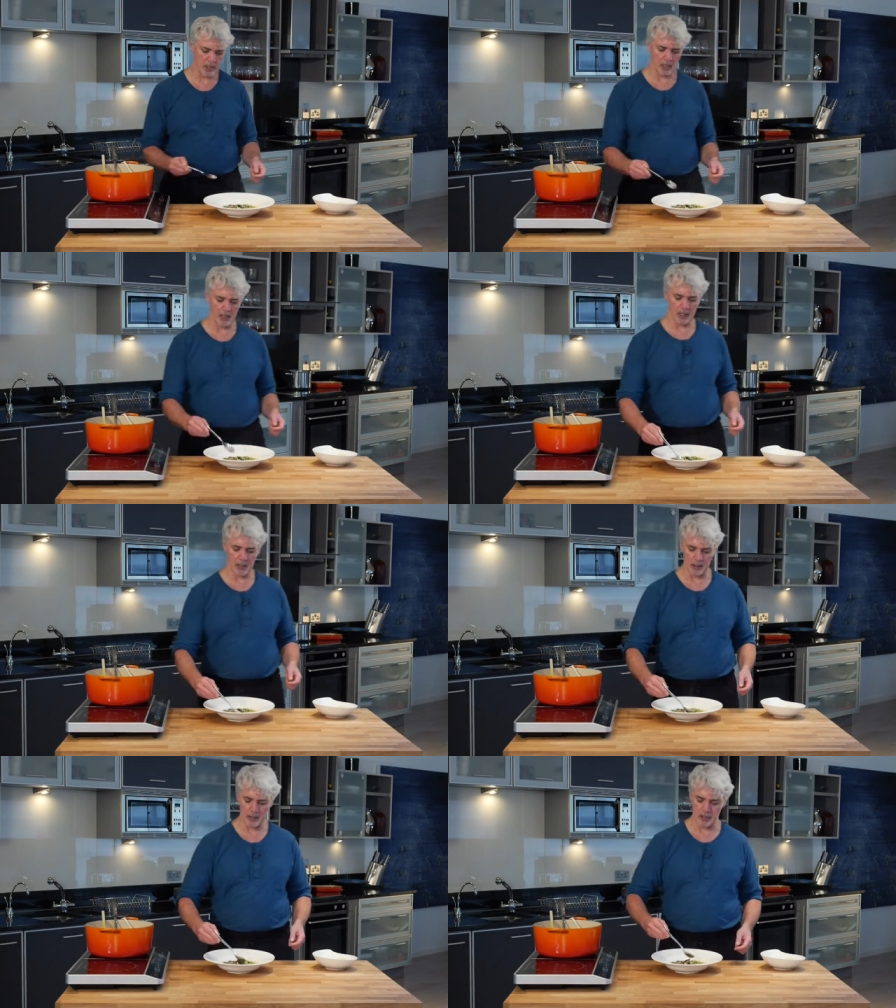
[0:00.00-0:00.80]
in
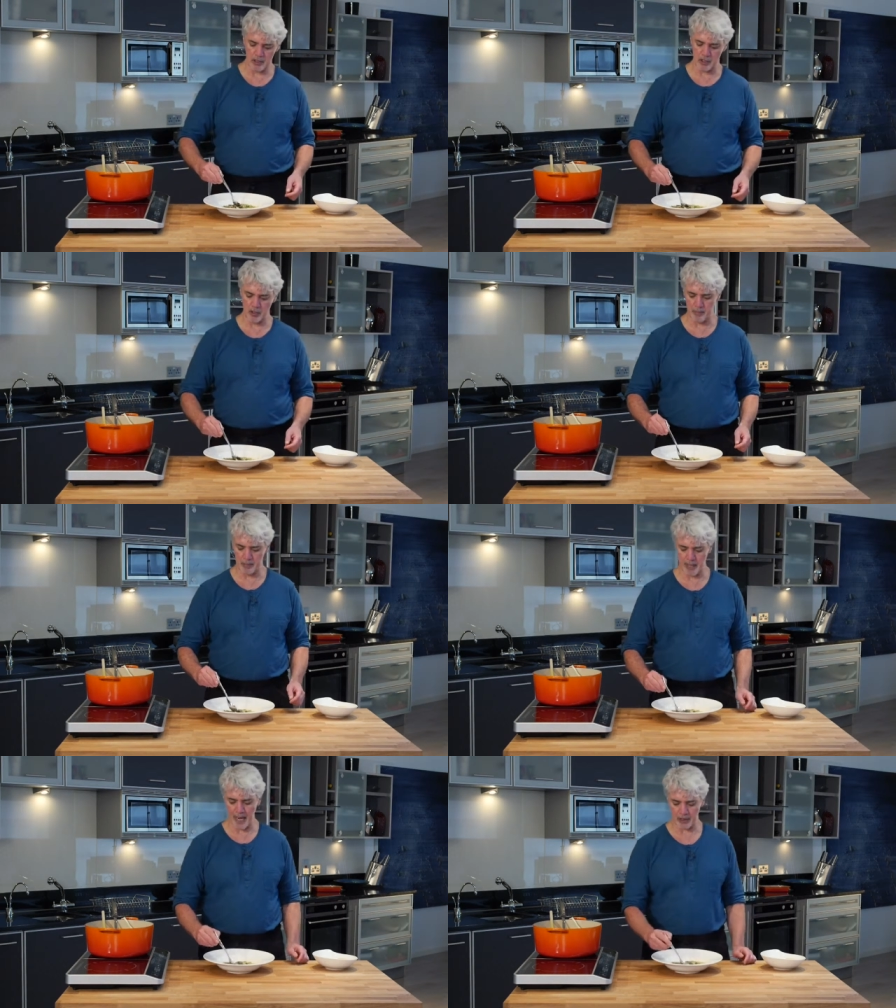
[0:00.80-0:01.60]
Italy, this soup
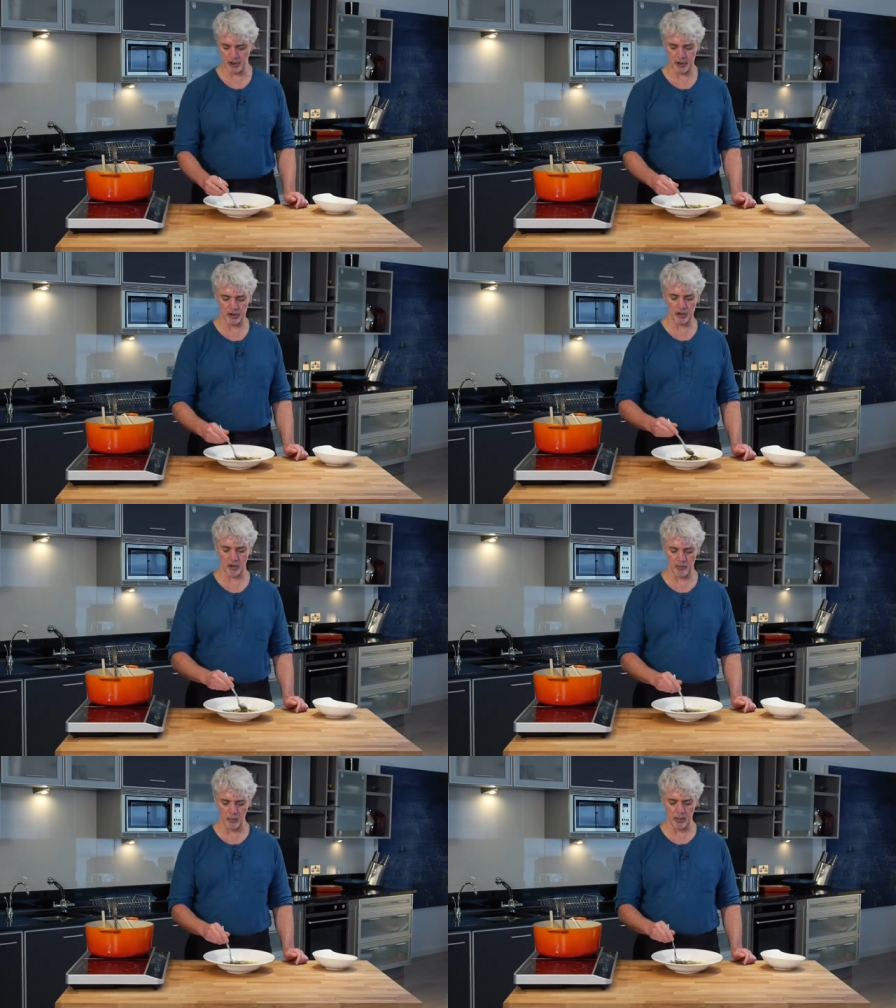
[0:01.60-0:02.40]
is actually served